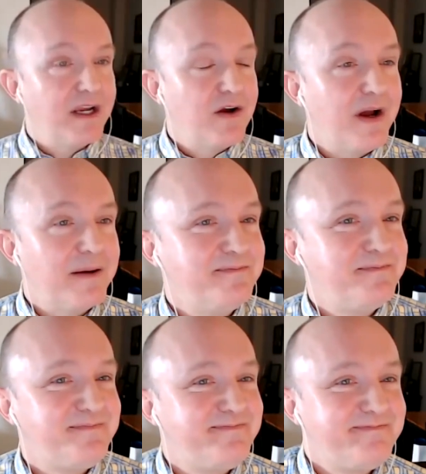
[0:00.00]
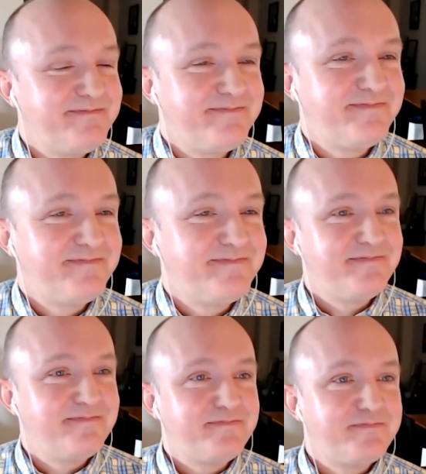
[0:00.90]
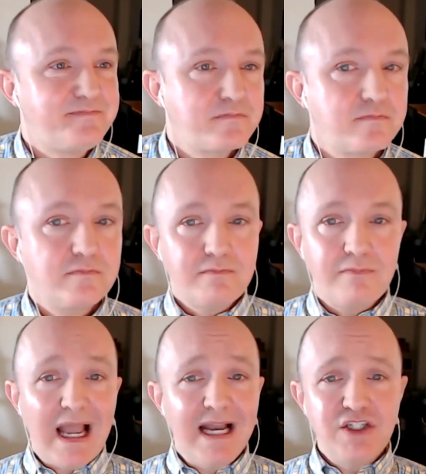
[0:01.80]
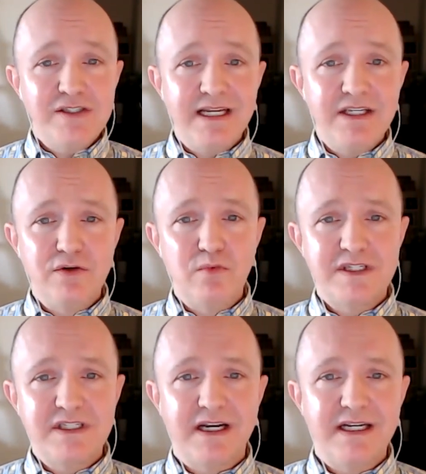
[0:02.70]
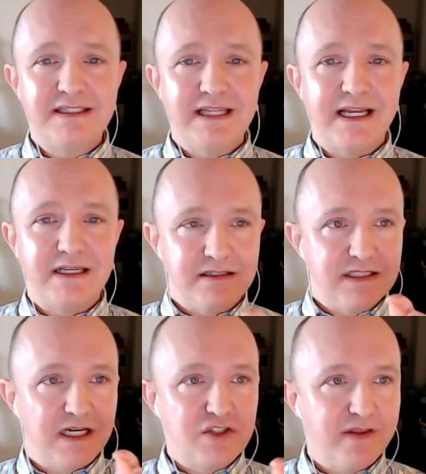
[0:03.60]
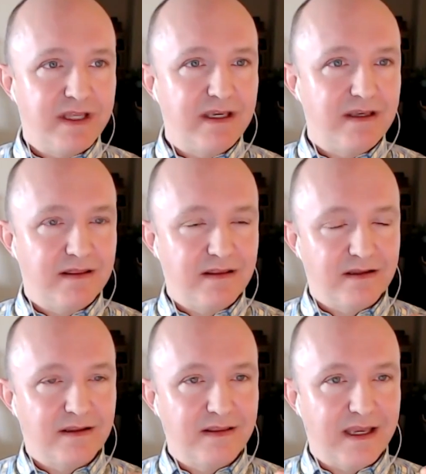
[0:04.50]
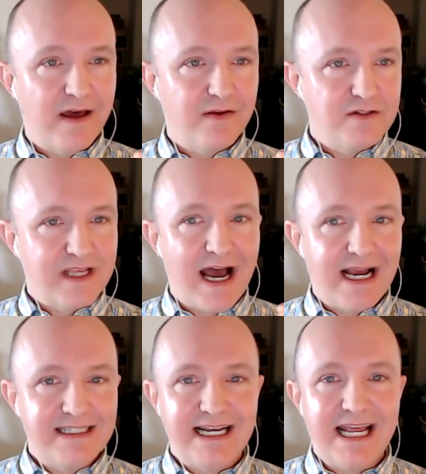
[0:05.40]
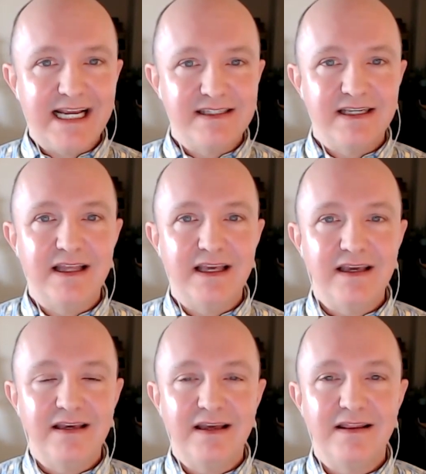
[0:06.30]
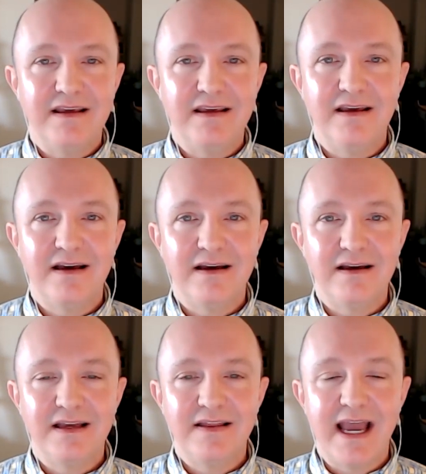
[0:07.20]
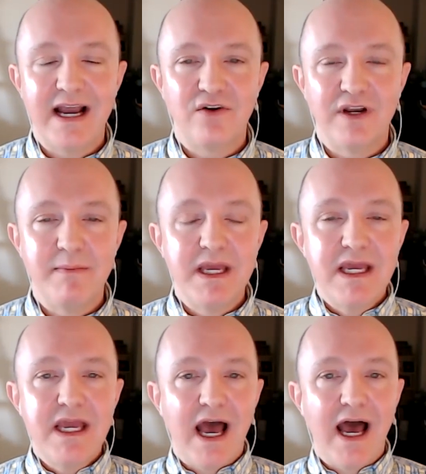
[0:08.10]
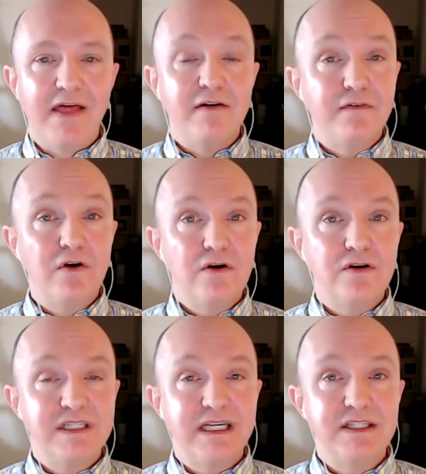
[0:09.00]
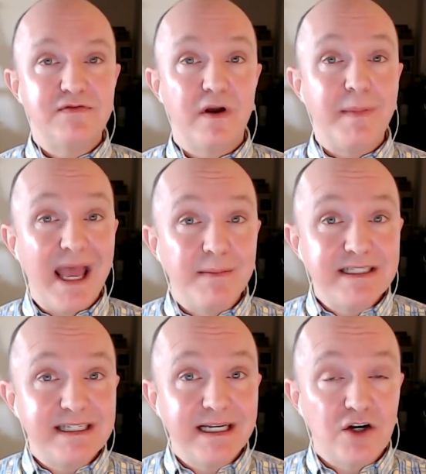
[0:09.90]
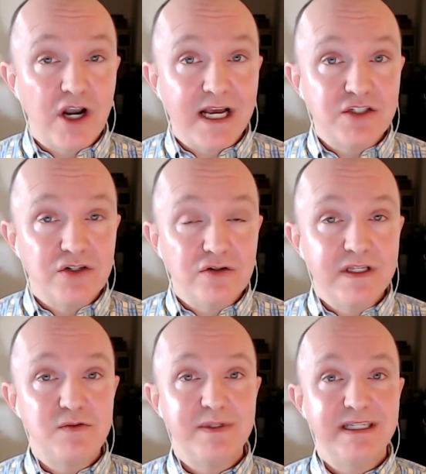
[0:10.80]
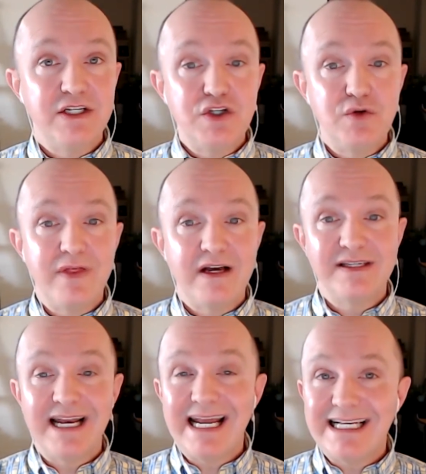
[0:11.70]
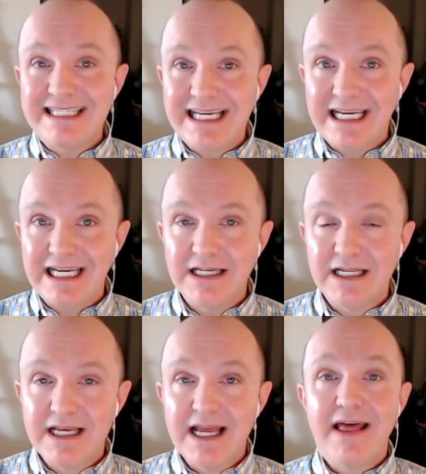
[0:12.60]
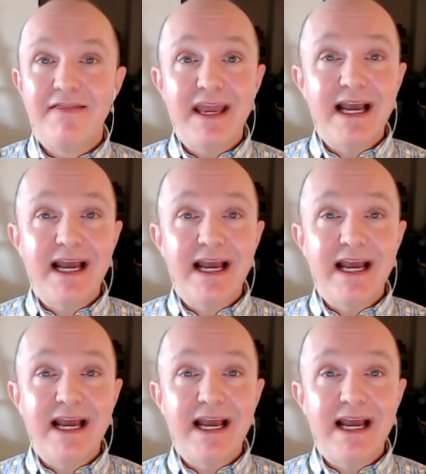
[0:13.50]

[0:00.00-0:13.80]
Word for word: Go ahead. No, you please. You go ahead. I just had two more studies that touch on the the the others I's and A's in the in the uh, in the acronym. Uh, the first is from Amnesty International. This was in 2018. They